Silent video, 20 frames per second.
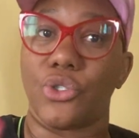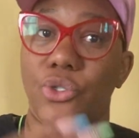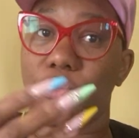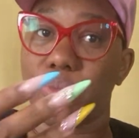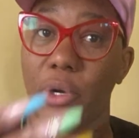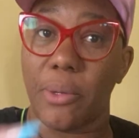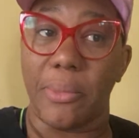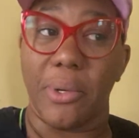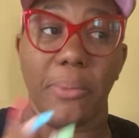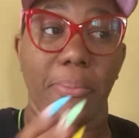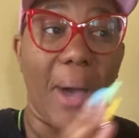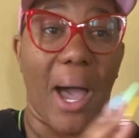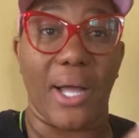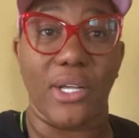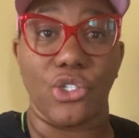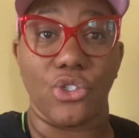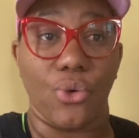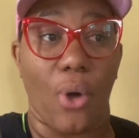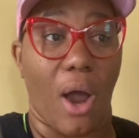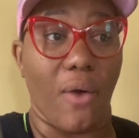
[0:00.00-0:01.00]
you remember.
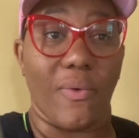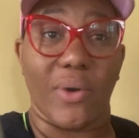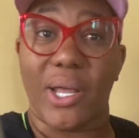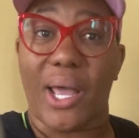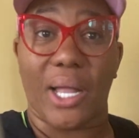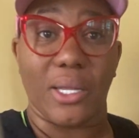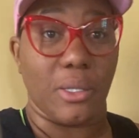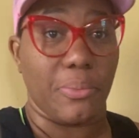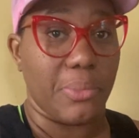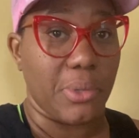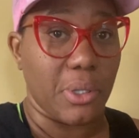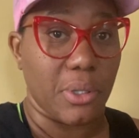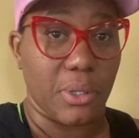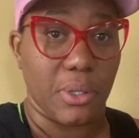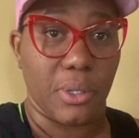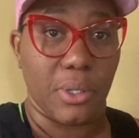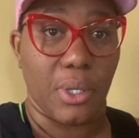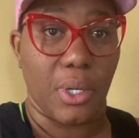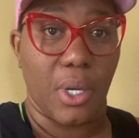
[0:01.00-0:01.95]
Mind you, I already got the book.